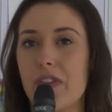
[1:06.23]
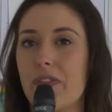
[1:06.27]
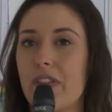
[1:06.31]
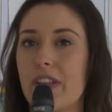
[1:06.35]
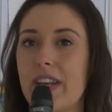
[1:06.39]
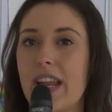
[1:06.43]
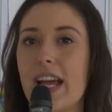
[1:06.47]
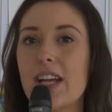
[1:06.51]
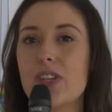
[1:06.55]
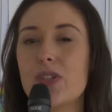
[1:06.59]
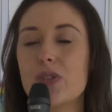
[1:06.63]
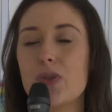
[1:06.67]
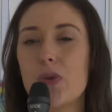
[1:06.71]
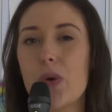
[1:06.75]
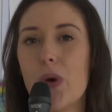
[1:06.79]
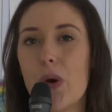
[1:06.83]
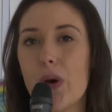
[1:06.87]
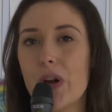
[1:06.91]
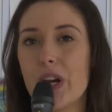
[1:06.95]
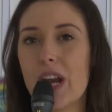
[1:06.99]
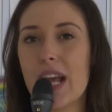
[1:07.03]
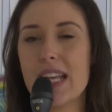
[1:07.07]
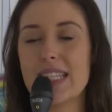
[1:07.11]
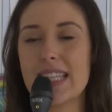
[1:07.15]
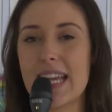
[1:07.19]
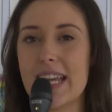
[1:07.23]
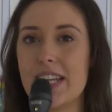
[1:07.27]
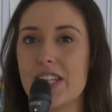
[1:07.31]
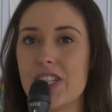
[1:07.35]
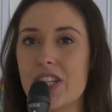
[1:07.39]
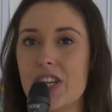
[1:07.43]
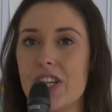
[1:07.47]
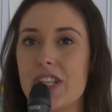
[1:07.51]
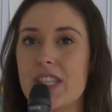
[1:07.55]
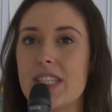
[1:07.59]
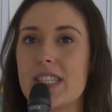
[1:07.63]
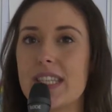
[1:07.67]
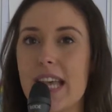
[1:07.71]
of the national
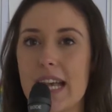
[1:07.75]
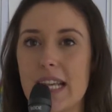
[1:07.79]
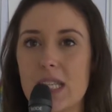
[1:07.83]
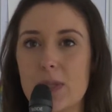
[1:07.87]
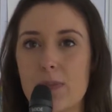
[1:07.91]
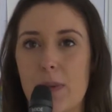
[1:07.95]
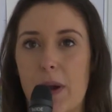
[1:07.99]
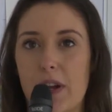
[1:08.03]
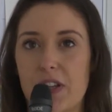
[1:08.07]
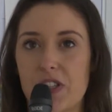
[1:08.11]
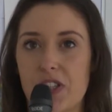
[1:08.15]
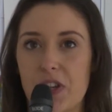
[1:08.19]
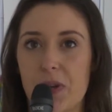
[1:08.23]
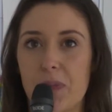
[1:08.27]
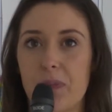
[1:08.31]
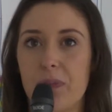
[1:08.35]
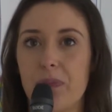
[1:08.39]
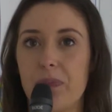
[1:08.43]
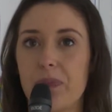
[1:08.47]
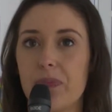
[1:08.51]
organisation Sexpression.